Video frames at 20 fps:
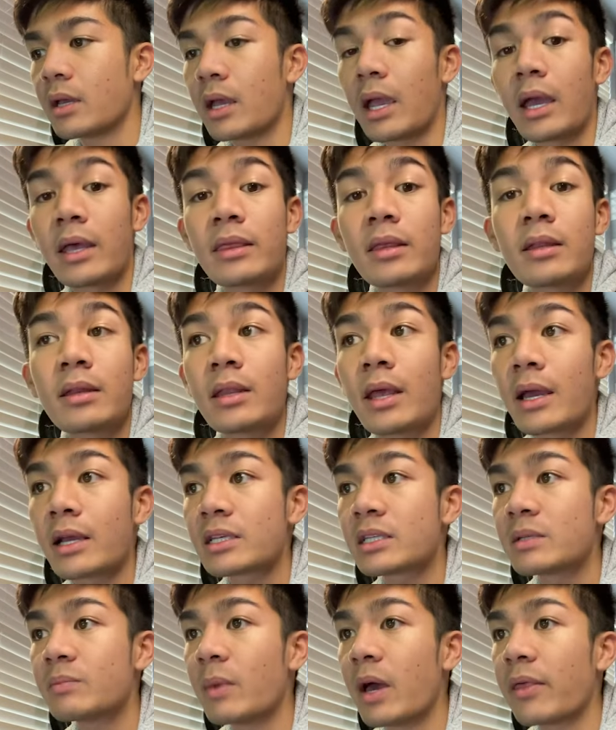And the
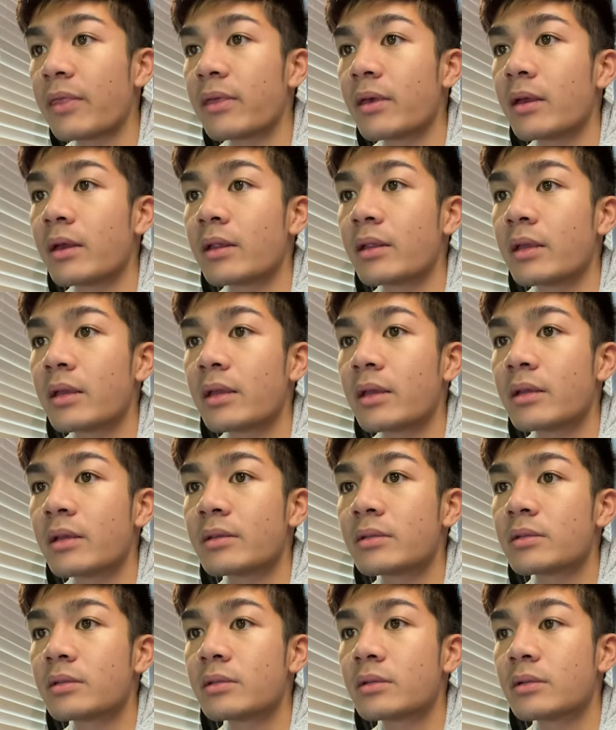next method
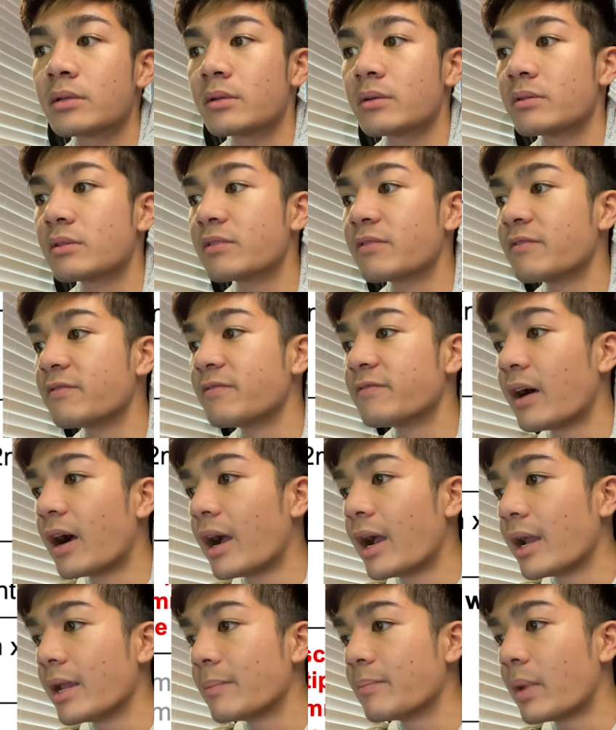is to
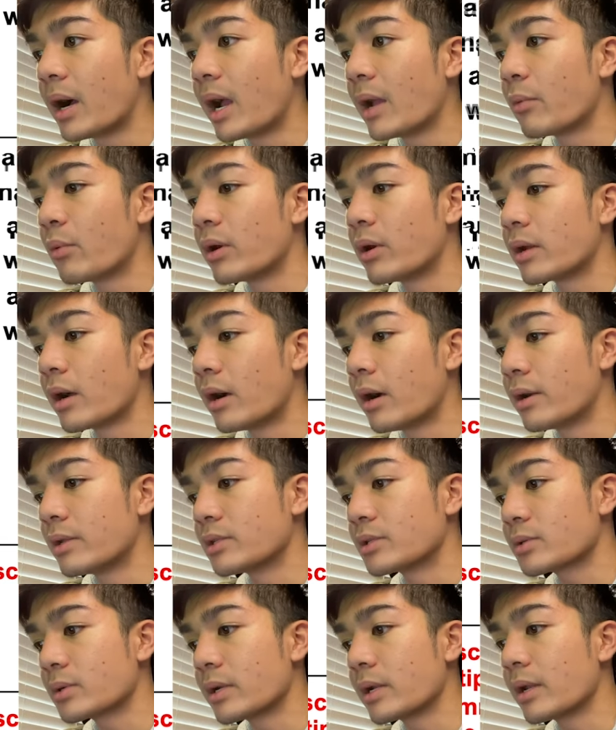divide by
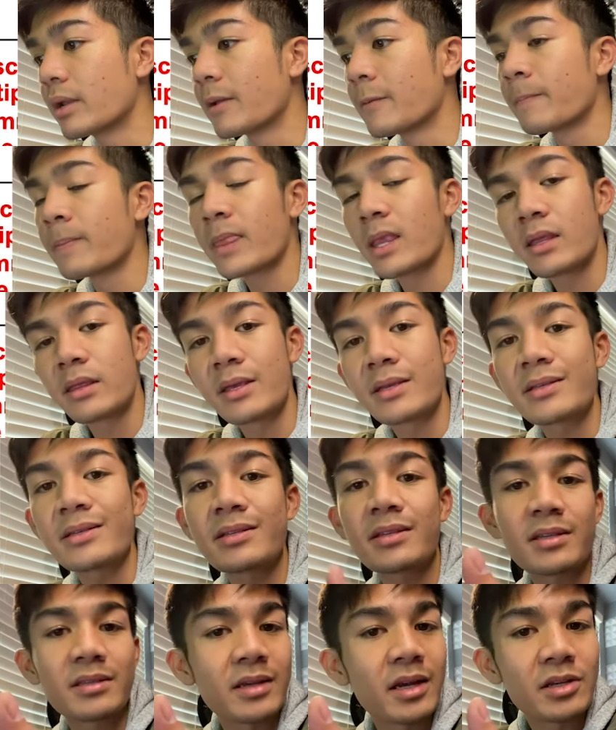100. This
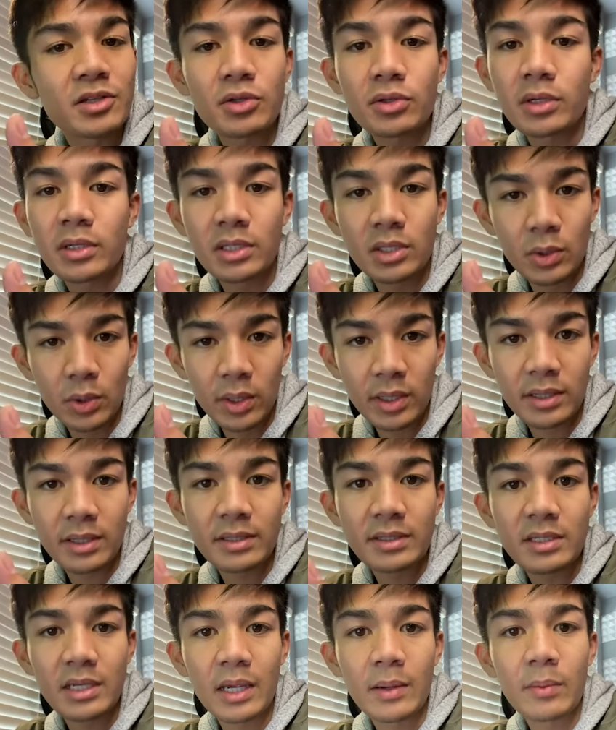is essentially doing the
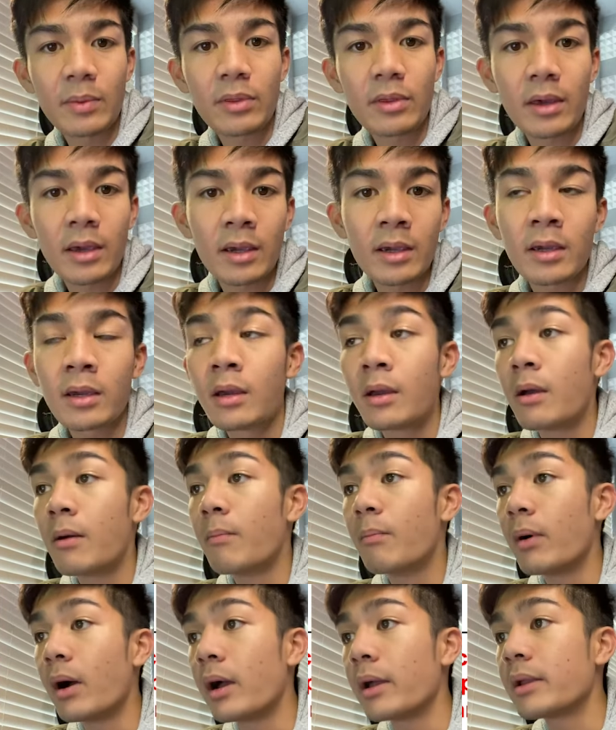same thing,
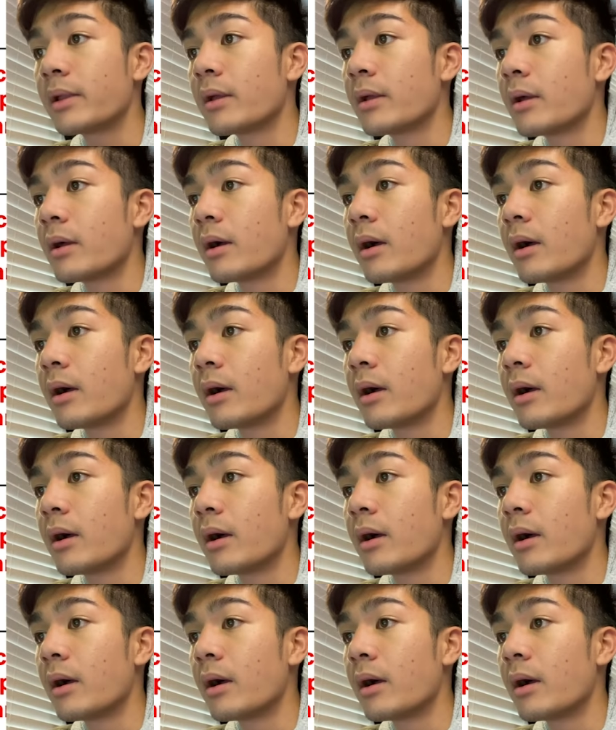but